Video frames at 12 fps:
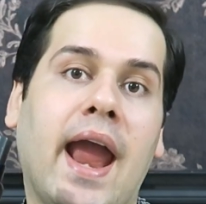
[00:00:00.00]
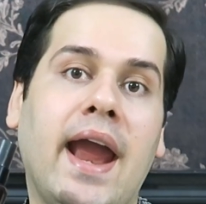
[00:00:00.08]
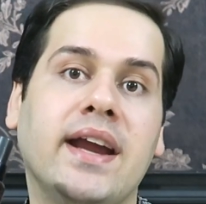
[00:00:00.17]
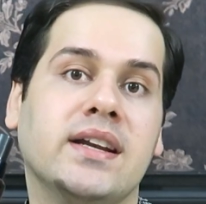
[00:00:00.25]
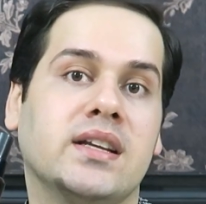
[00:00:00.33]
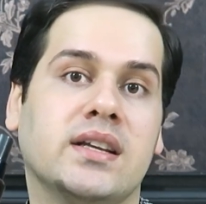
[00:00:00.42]

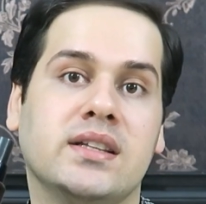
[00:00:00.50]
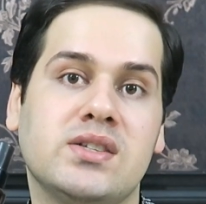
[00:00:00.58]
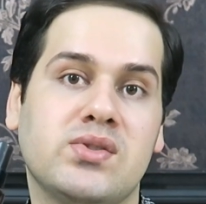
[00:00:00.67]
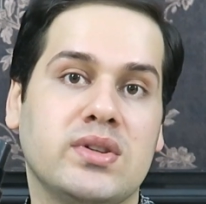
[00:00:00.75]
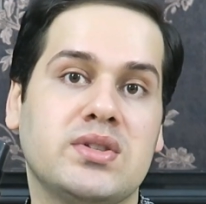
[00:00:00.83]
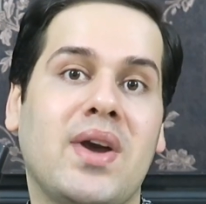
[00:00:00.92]
And
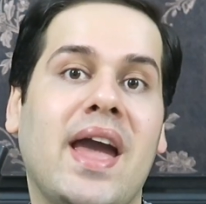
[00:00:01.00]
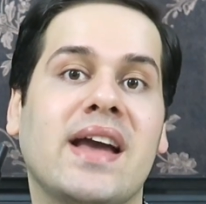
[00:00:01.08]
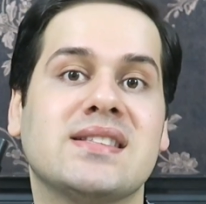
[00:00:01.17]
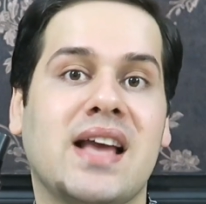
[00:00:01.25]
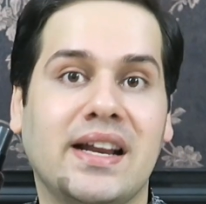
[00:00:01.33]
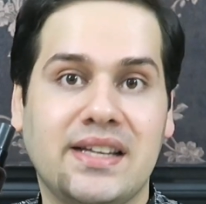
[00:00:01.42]
this also
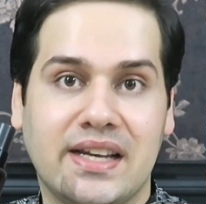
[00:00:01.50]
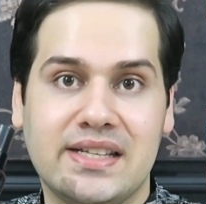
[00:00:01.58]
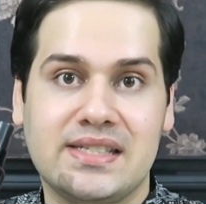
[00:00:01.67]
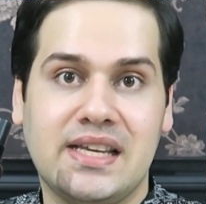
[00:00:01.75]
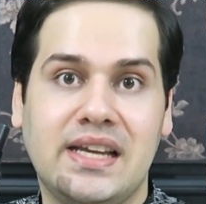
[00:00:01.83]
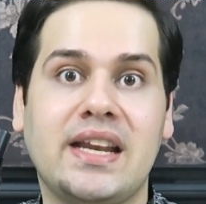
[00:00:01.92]
has
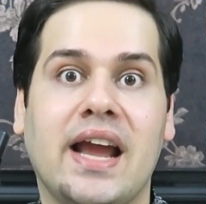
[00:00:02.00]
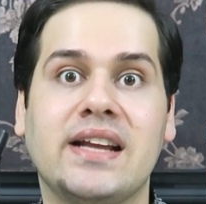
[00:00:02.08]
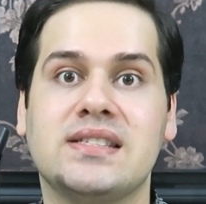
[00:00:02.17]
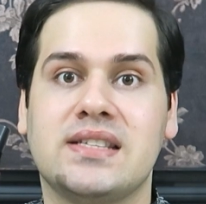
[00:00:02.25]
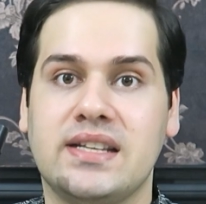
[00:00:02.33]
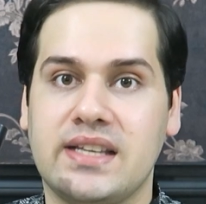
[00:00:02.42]
adenosine
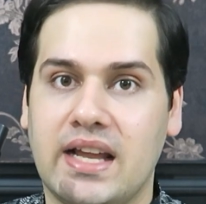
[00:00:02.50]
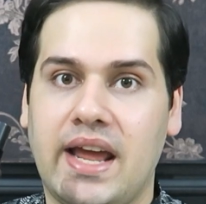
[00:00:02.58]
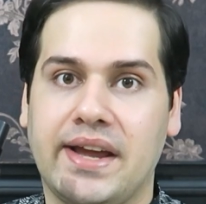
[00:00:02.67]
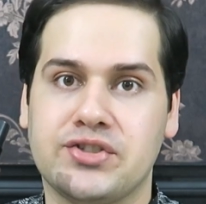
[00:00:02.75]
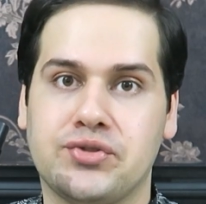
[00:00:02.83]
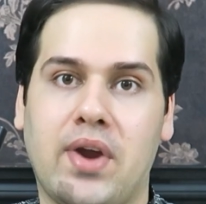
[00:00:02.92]
and
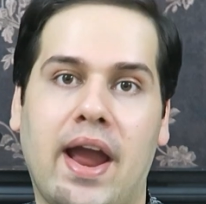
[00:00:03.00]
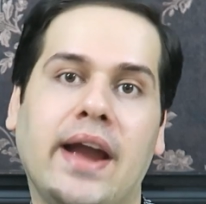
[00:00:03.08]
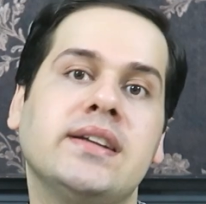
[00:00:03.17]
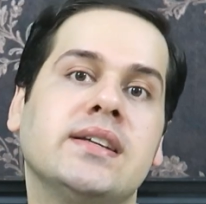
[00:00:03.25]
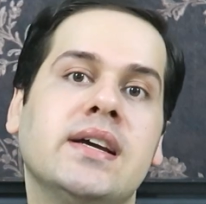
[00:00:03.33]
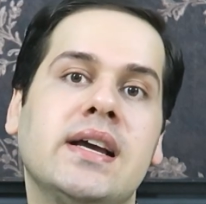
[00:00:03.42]
centella
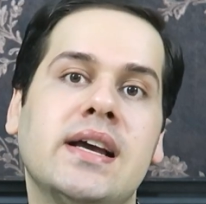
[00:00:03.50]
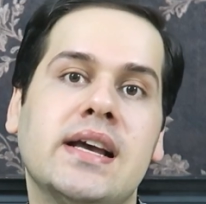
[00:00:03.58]
extract.